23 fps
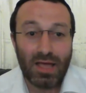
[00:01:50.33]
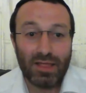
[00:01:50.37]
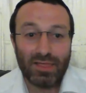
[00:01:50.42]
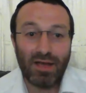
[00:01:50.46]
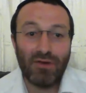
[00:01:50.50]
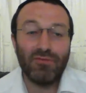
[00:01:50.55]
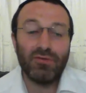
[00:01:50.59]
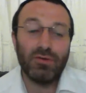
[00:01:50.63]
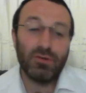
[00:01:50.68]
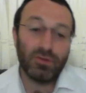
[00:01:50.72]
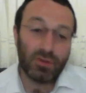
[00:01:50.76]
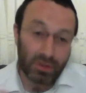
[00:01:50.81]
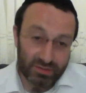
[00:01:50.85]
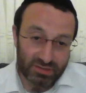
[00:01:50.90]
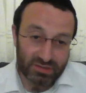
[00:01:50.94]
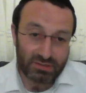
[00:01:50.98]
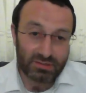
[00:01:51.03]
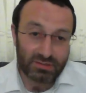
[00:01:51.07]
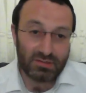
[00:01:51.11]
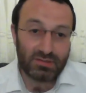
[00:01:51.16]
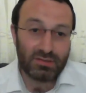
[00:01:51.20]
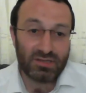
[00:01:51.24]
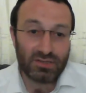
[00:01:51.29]
Now,
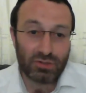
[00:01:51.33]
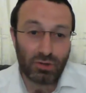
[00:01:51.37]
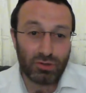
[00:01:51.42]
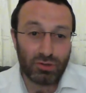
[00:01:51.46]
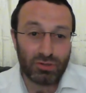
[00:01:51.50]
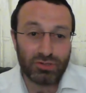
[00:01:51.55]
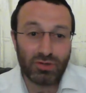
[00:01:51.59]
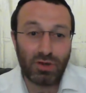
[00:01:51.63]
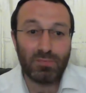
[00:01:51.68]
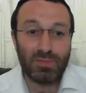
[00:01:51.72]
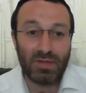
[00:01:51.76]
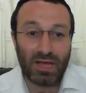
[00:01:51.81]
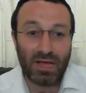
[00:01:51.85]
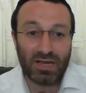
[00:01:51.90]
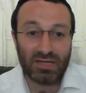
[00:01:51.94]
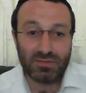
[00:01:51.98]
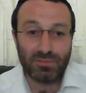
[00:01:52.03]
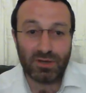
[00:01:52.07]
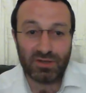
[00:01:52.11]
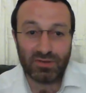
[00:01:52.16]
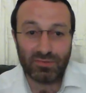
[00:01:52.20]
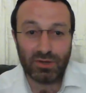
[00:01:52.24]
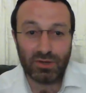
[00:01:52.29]
this also applies,
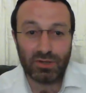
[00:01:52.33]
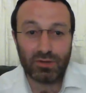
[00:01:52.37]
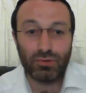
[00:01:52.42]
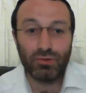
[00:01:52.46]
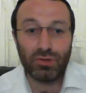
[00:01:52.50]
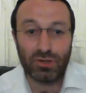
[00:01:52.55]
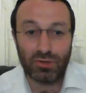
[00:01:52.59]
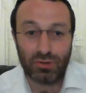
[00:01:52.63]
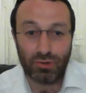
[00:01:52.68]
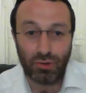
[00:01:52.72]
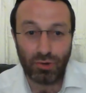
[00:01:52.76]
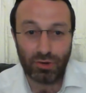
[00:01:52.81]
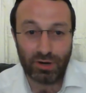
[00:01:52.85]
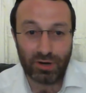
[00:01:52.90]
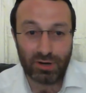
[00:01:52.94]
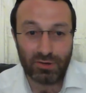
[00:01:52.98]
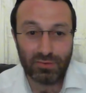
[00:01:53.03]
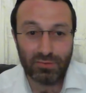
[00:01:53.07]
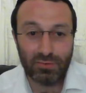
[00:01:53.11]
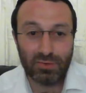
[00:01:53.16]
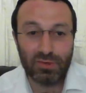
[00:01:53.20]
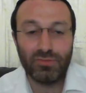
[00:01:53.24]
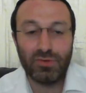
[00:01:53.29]
by the way, to the
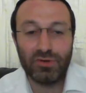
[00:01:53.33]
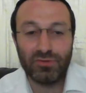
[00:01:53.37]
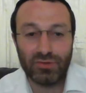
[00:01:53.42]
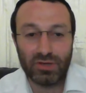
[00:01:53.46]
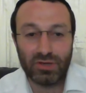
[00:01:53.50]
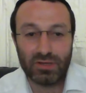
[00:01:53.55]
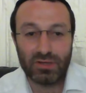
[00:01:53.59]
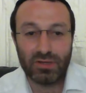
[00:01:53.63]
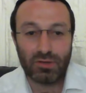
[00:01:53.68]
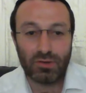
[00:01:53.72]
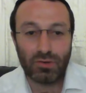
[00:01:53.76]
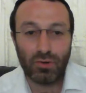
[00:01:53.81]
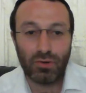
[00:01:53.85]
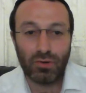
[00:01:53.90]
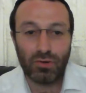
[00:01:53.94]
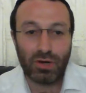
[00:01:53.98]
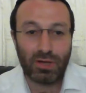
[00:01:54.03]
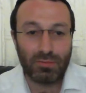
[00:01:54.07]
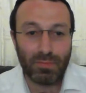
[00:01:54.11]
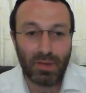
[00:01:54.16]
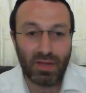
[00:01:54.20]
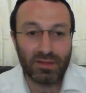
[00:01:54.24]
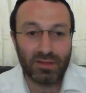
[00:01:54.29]
Torah. When we read the
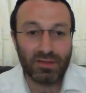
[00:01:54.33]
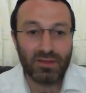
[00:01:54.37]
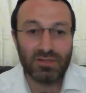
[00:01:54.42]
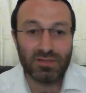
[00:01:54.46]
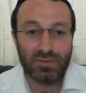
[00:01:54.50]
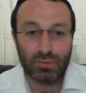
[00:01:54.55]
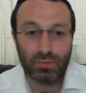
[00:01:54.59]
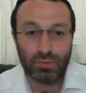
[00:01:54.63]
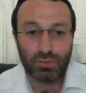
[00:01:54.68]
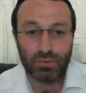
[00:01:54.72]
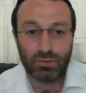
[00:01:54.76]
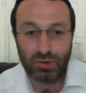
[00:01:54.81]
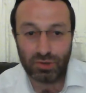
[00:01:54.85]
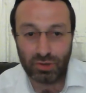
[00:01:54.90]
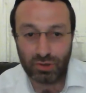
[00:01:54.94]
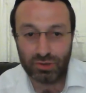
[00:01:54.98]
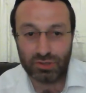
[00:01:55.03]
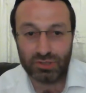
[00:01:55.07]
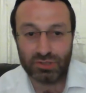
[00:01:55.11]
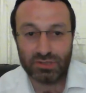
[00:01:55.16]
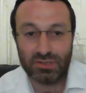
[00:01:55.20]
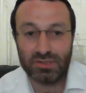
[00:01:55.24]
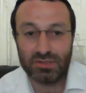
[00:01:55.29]
Torah on Mondays,
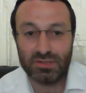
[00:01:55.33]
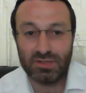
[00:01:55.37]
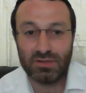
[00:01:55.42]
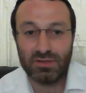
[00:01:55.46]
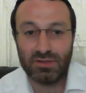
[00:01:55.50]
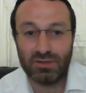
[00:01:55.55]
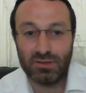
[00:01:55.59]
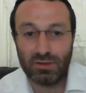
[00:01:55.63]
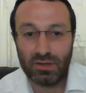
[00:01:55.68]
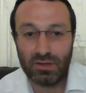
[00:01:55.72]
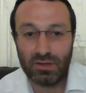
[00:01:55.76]
Thursdays, and